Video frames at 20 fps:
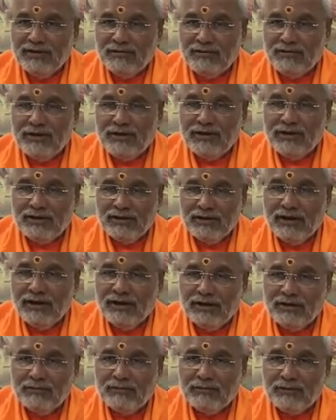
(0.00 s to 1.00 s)
If I tell
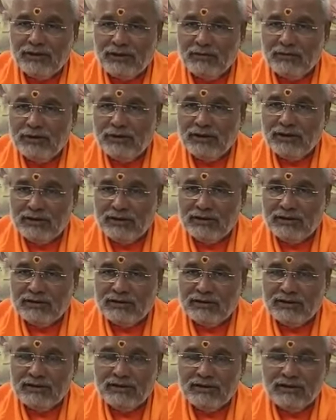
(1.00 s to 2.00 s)
them, come at
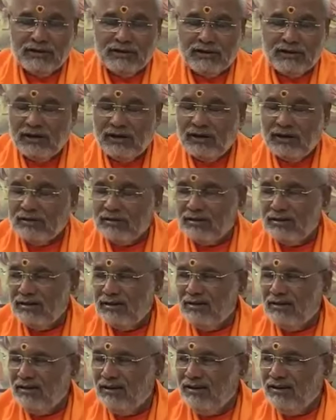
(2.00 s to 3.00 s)
6:30 class,
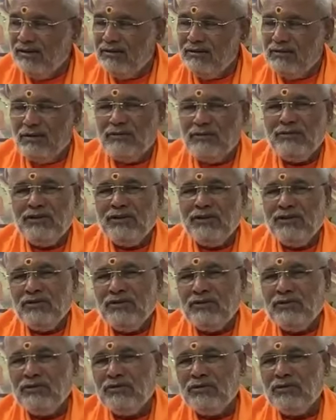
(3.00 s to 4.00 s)
Swamiji,
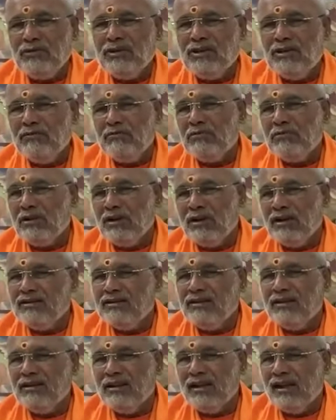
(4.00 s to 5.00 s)
you should keep
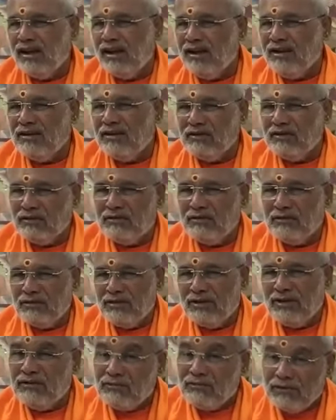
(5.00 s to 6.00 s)
class at 8, you know,
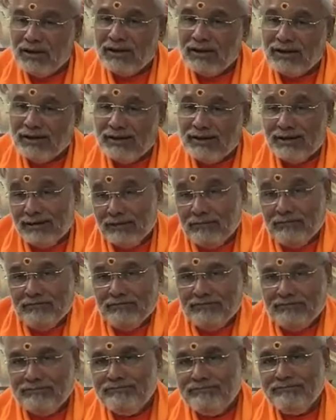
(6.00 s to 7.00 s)
then we can come.
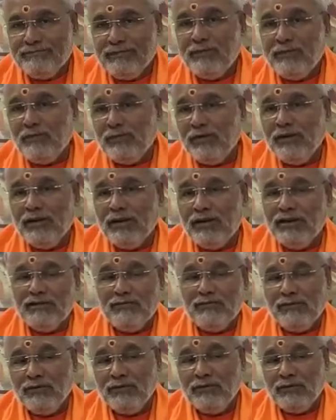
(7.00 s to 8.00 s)
People
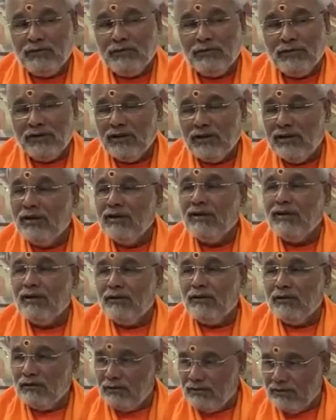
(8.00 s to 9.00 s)
like me who are working
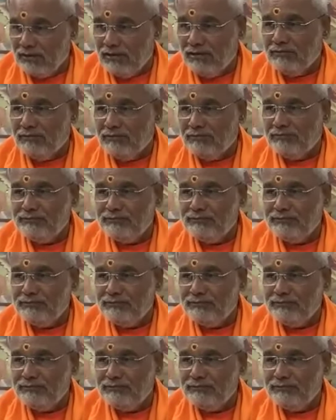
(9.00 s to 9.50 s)
cannot come.